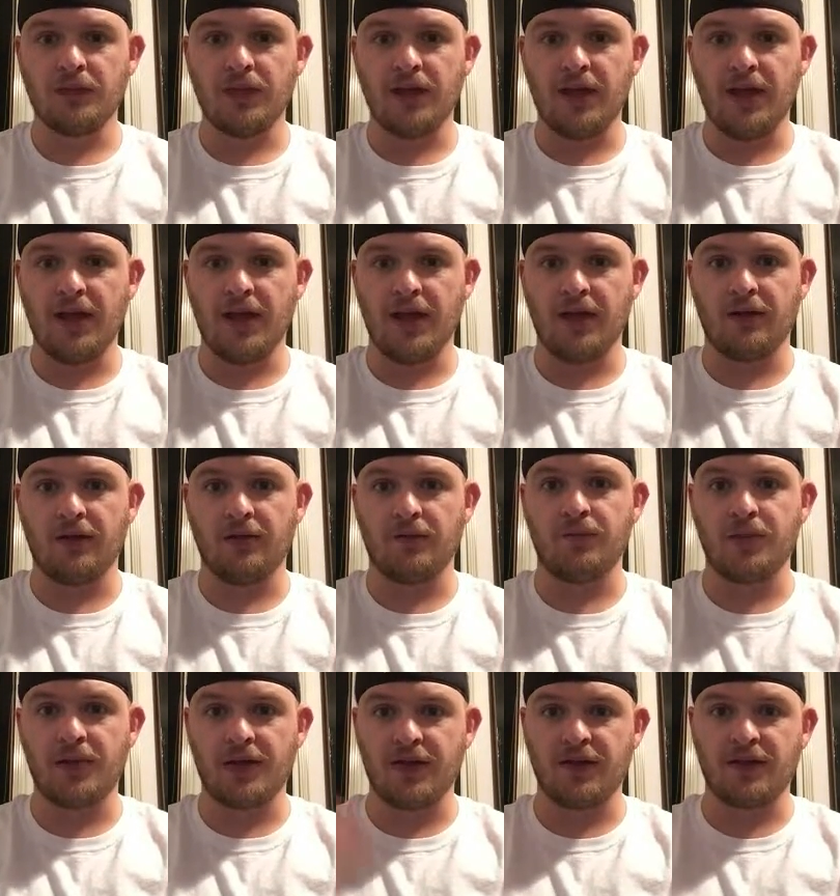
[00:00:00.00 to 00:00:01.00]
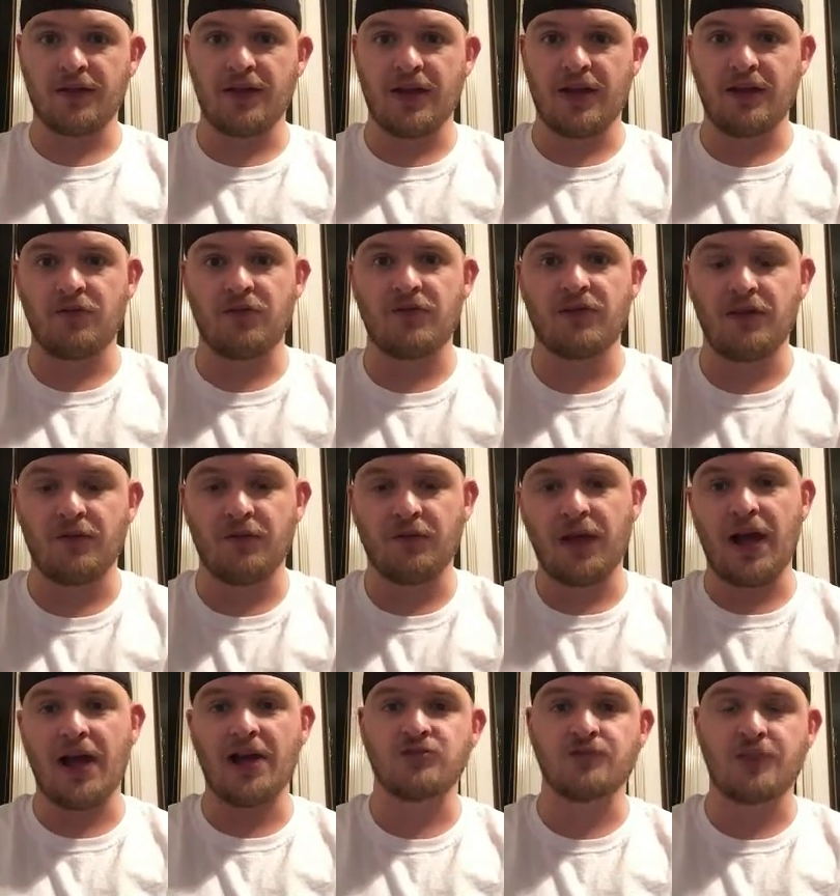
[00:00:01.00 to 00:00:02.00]
And because of that, you see
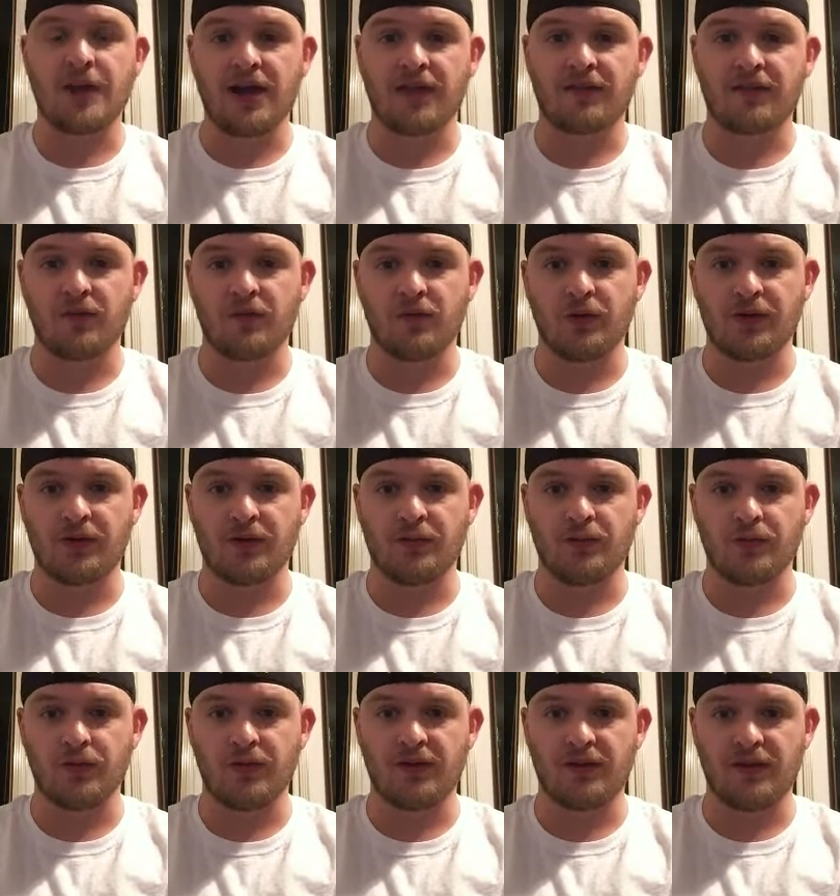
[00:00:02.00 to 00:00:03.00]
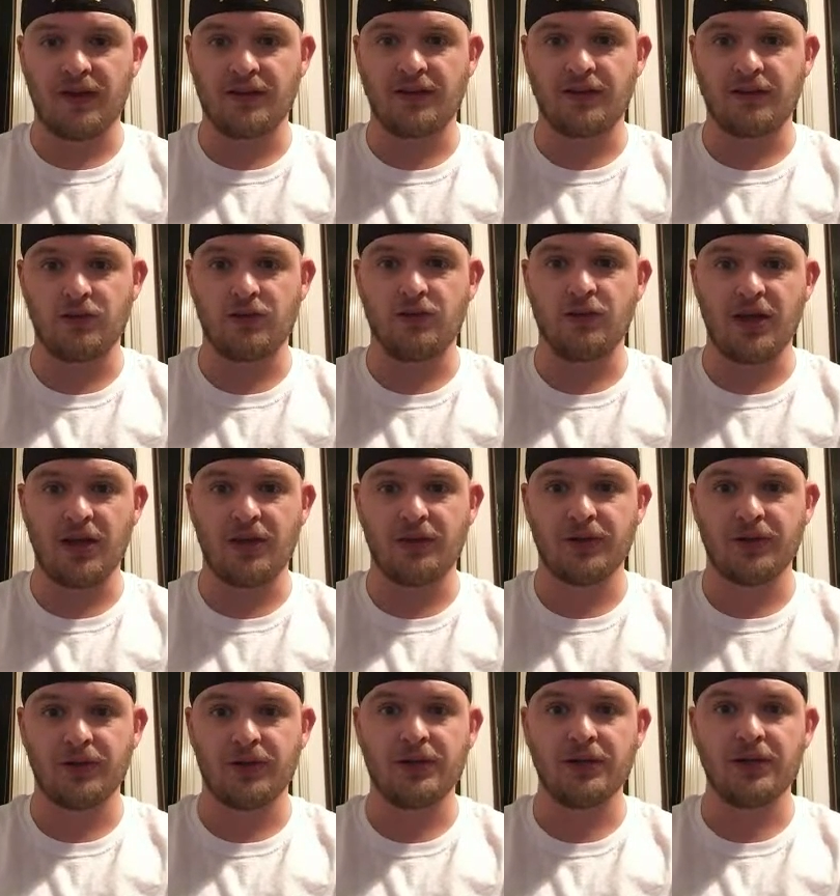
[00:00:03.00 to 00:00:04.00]
flashbacks of what the priest had to do to
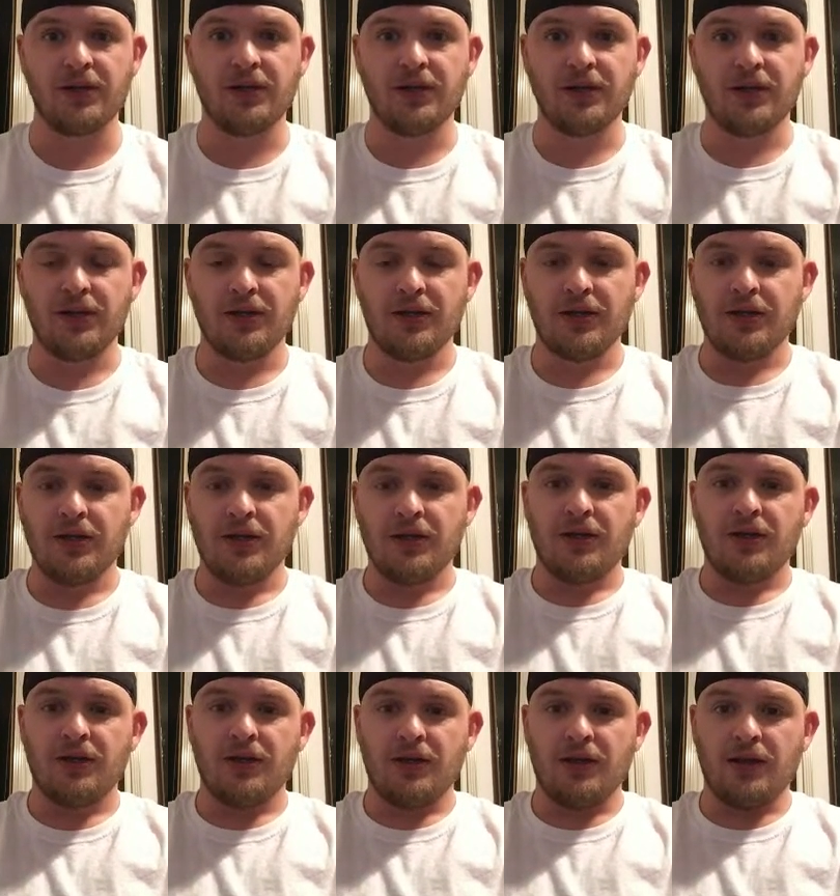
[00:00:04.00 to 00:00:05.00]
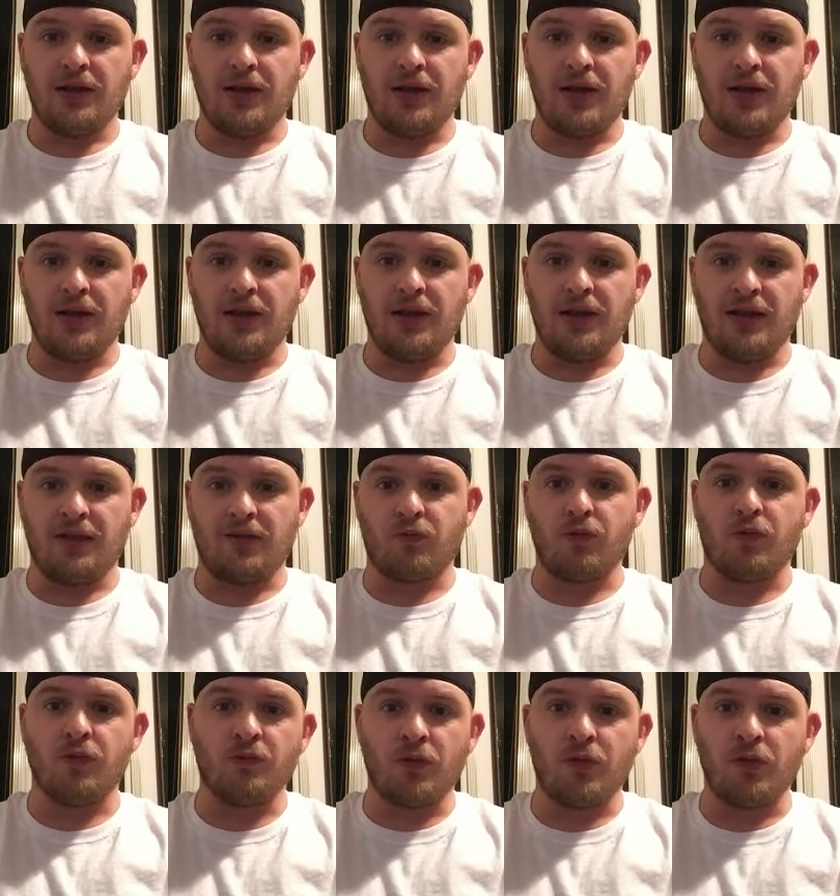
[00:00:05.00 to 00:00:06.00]
Emily. And that's
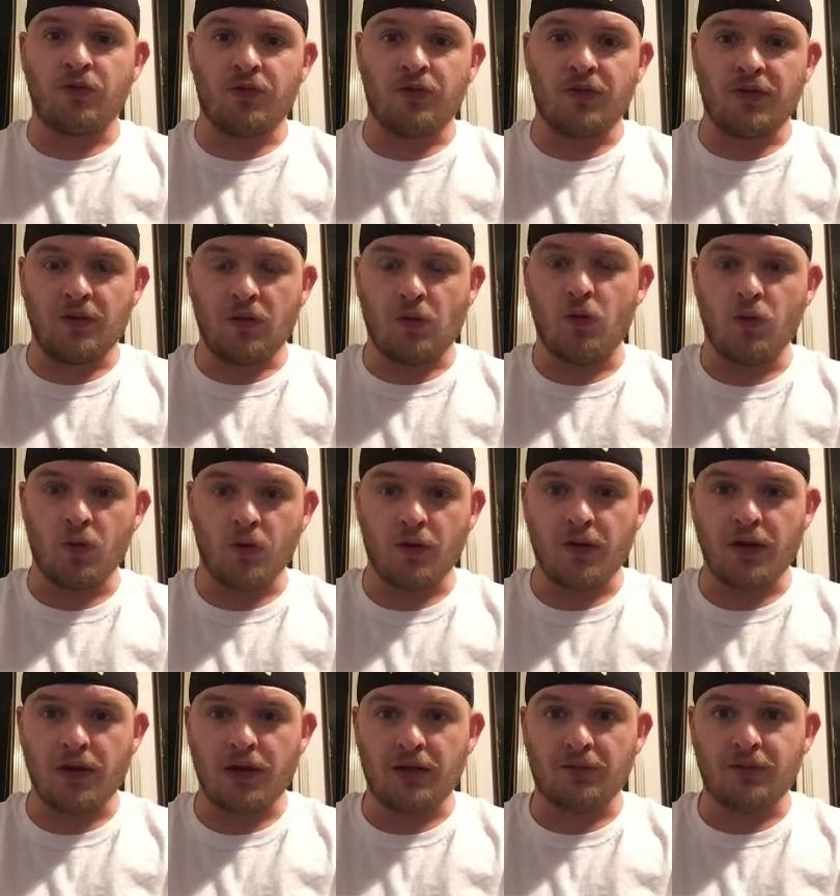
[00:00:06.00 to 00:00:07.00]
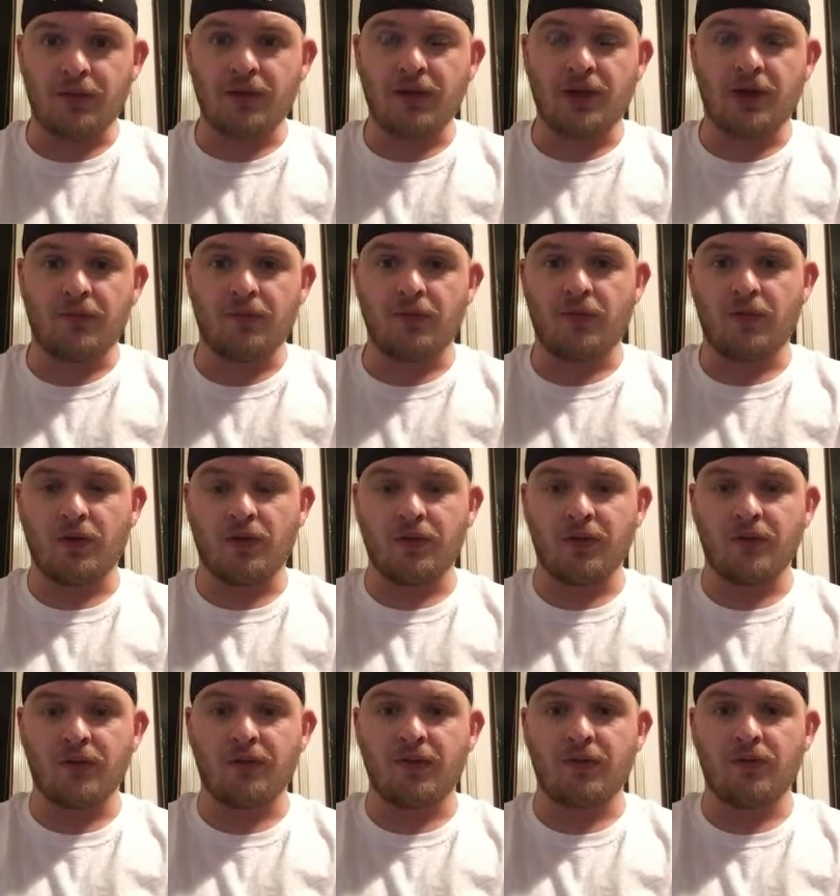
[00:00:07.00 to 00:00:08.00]
where most of the horror element comes from
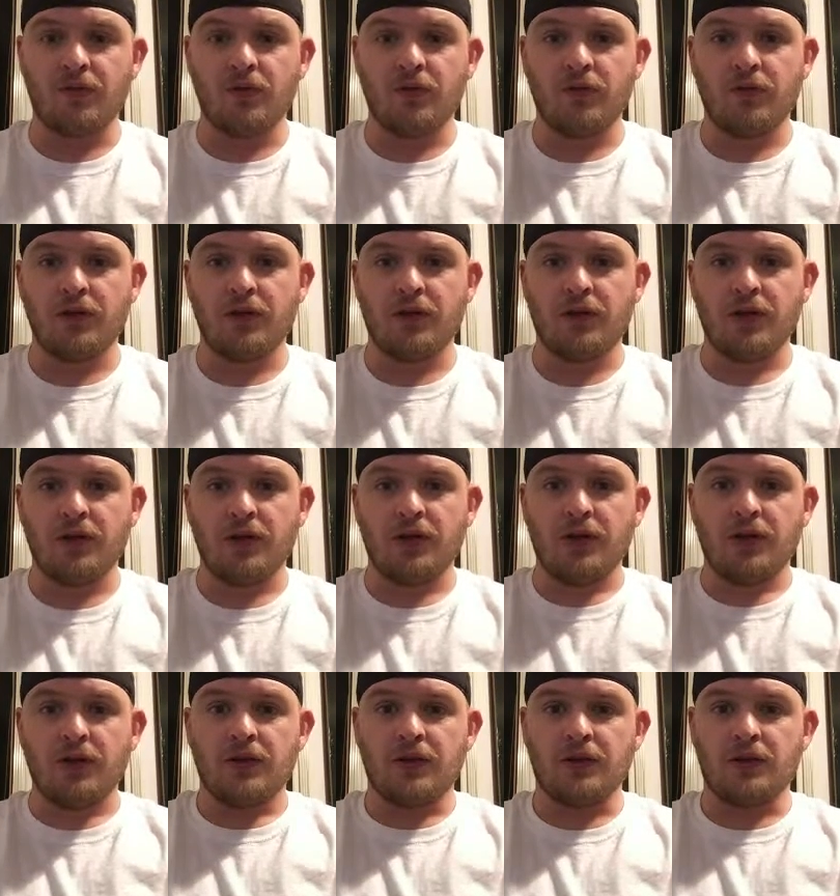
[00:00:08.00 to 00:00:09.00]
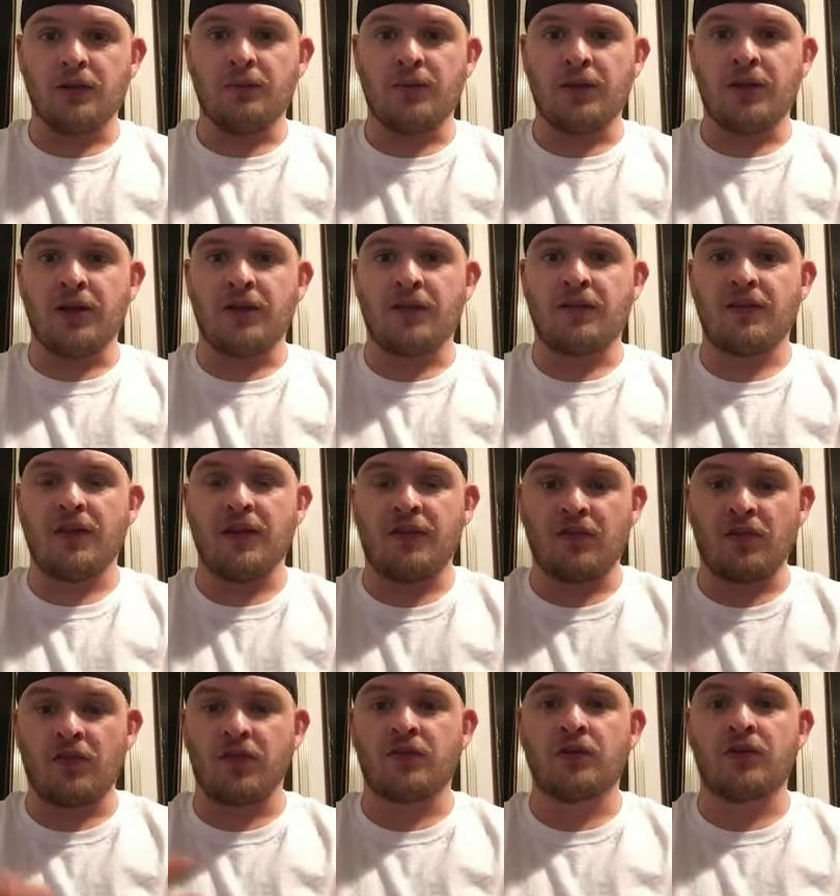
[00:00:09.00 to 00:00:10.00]
in this movie. But
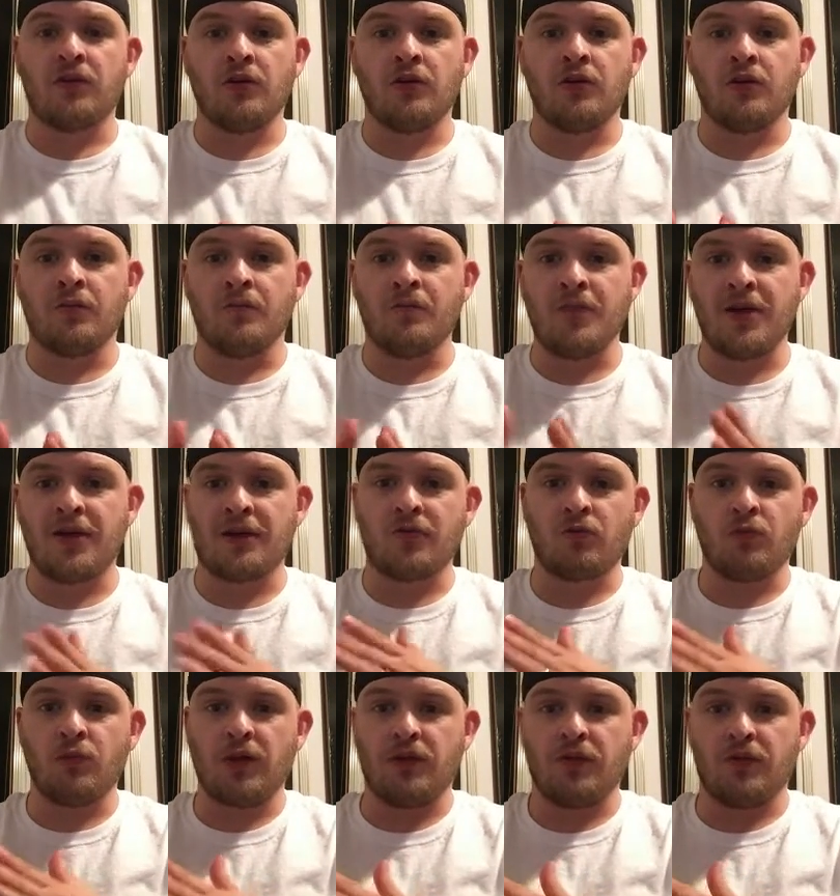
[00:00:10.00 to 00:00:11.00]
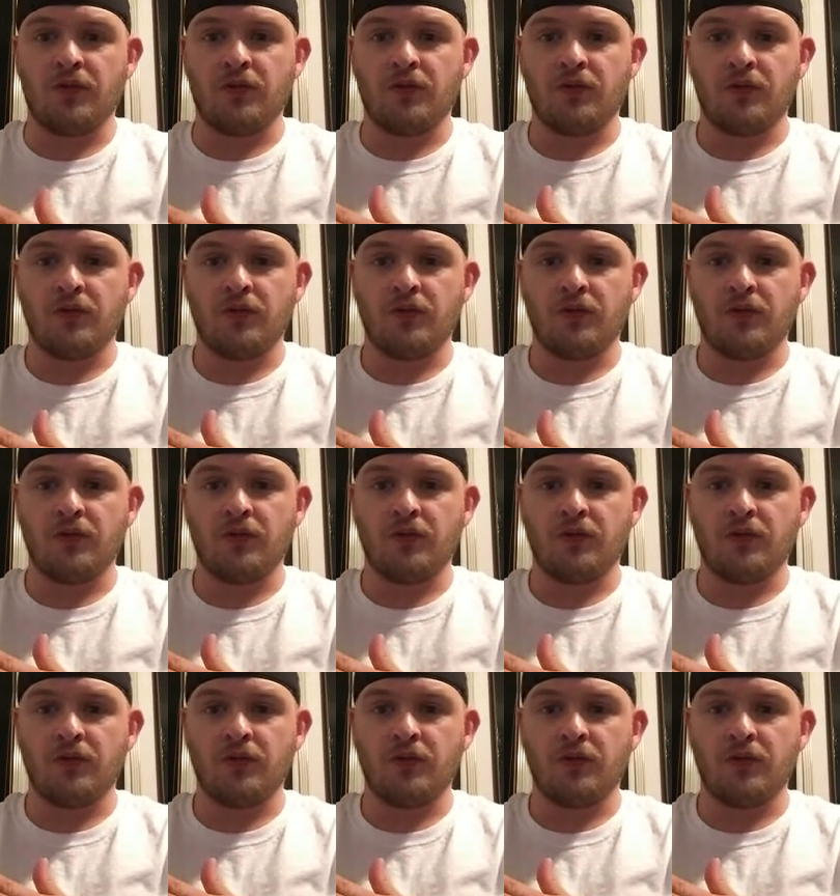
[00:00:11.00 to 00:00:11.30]
it's also mixed with